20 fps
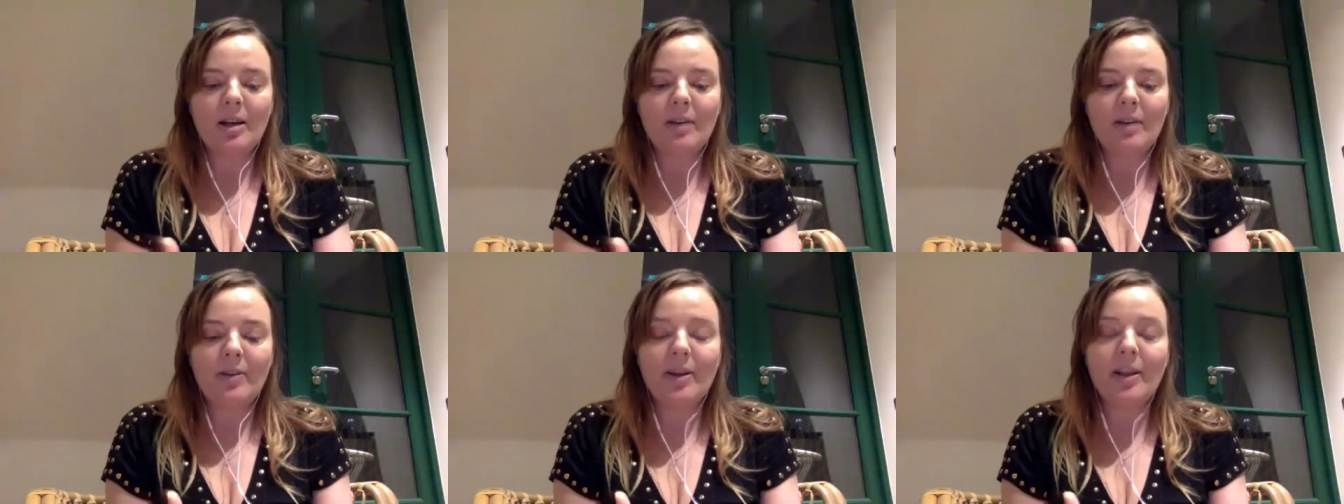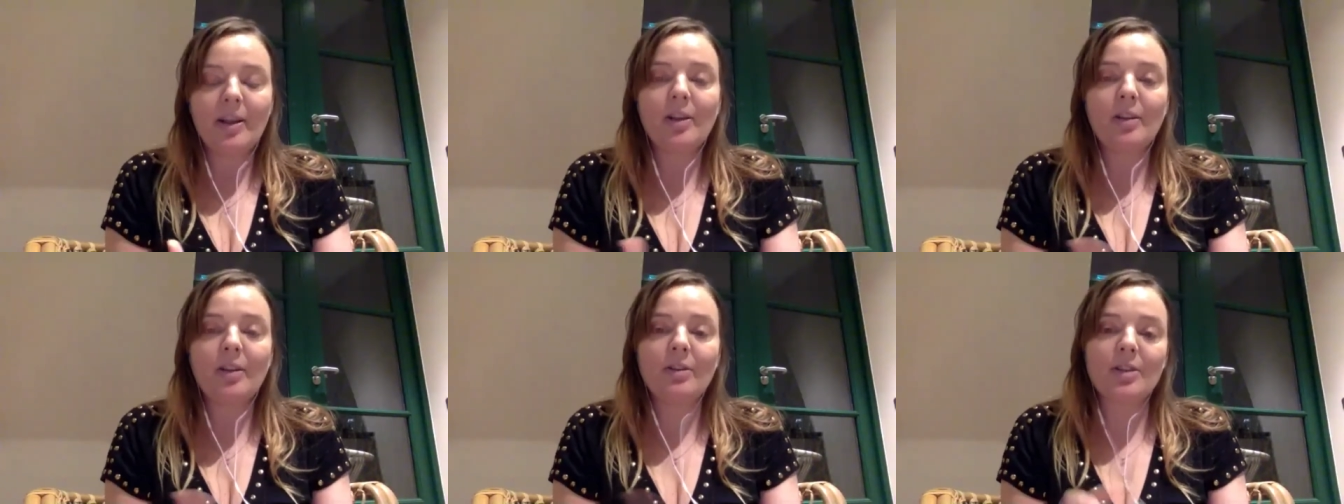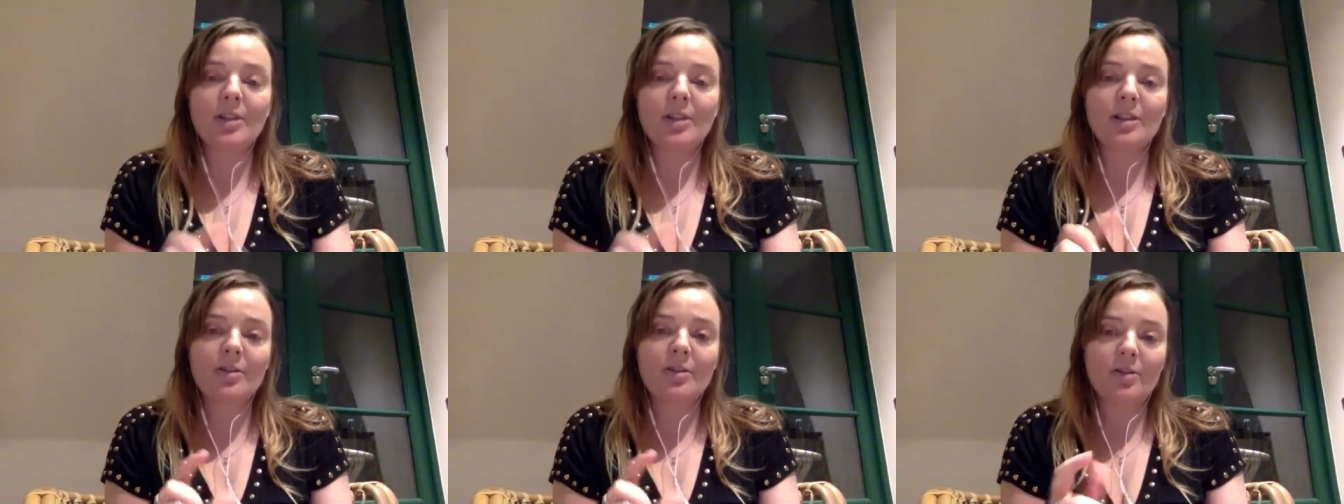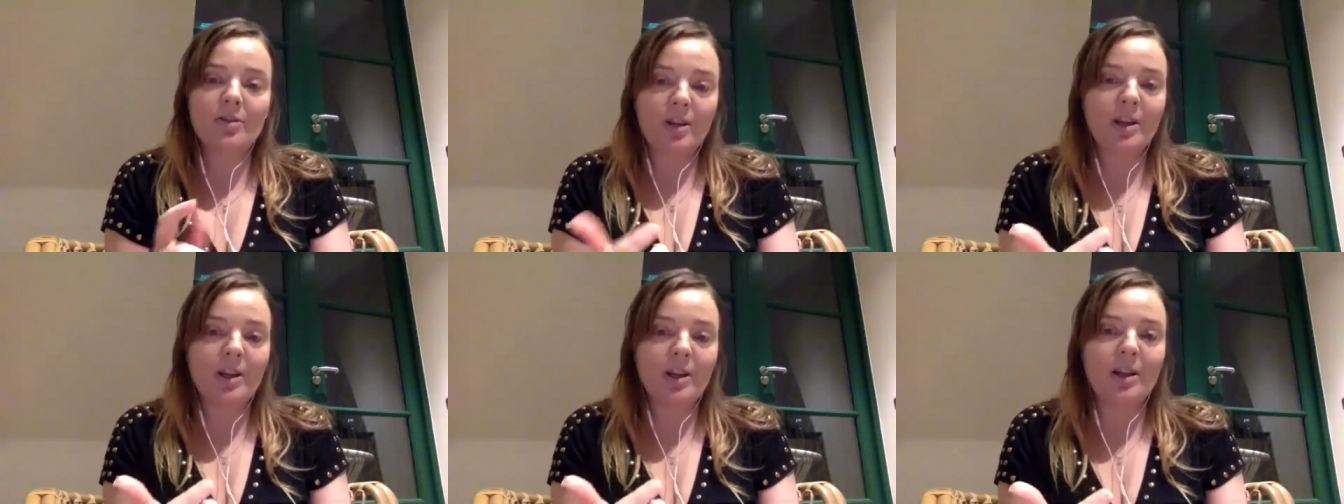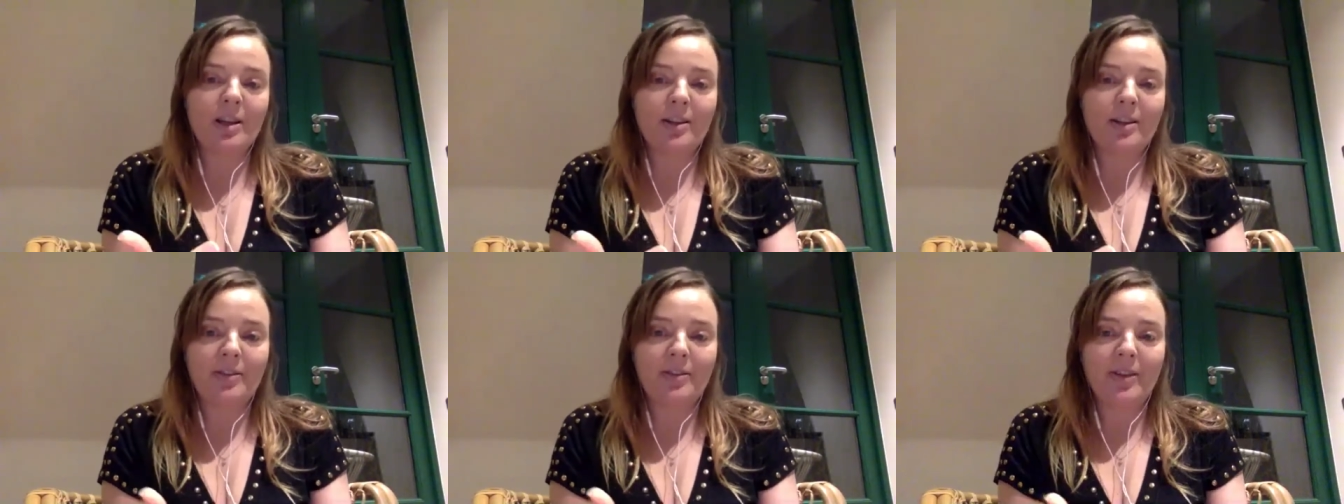think you just trigger
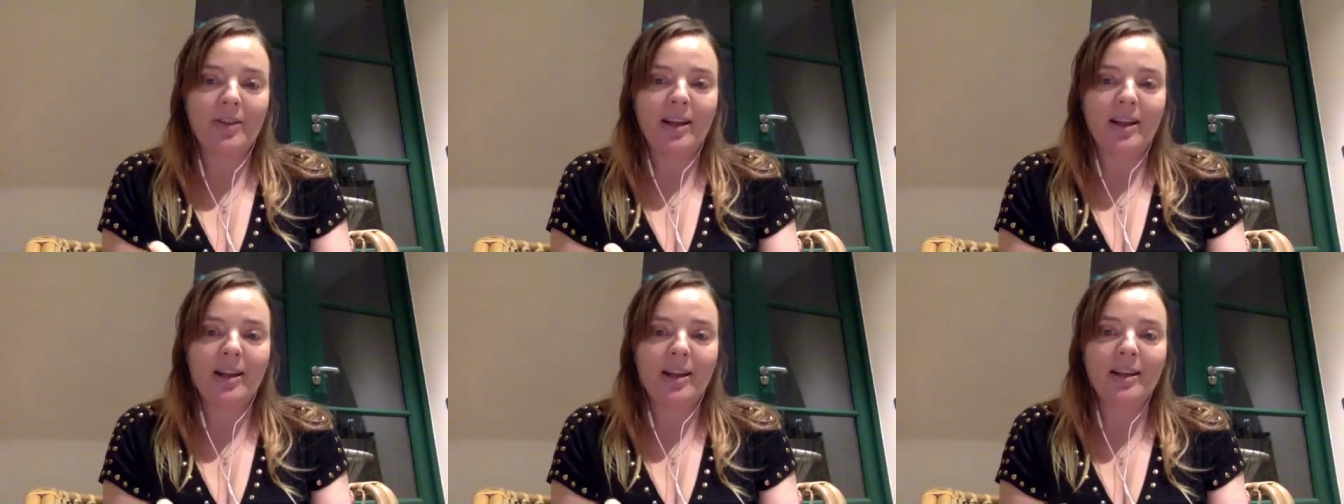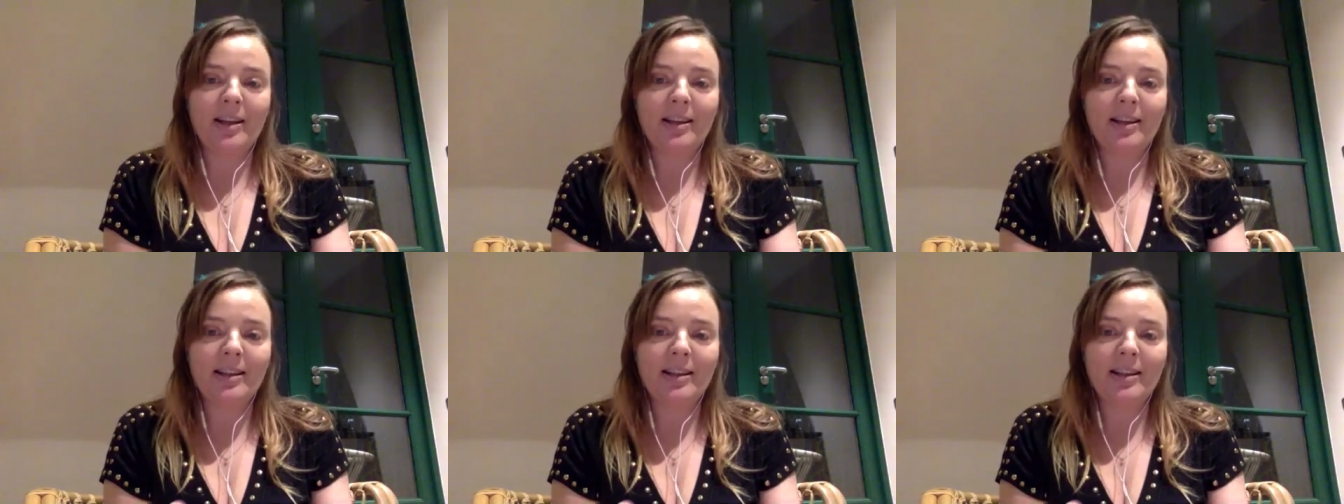a thing,